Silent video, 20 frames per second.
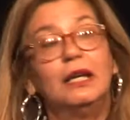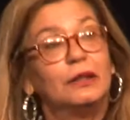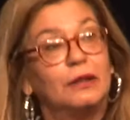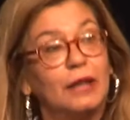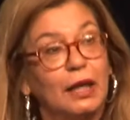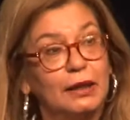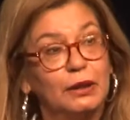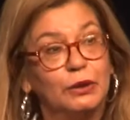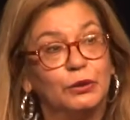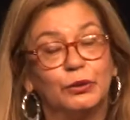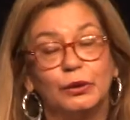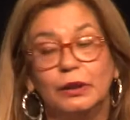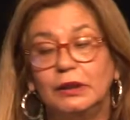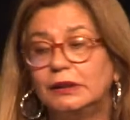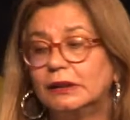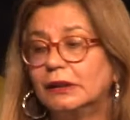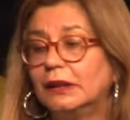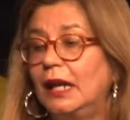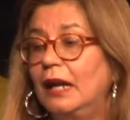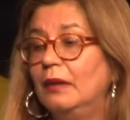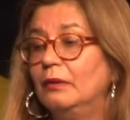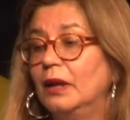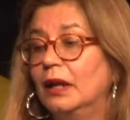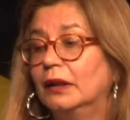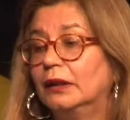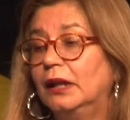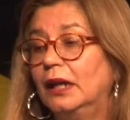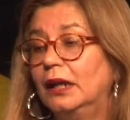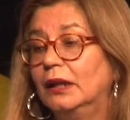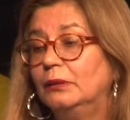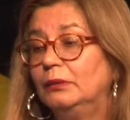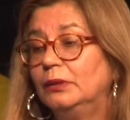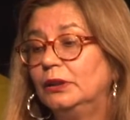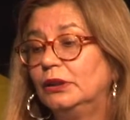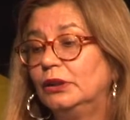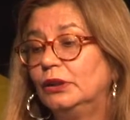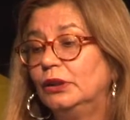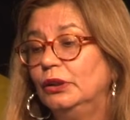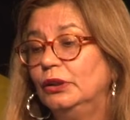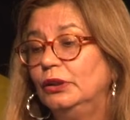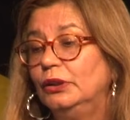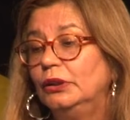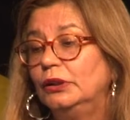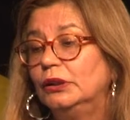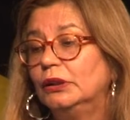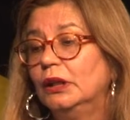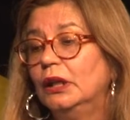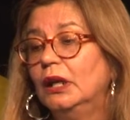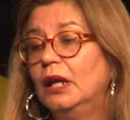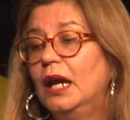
They addressed cannabis use.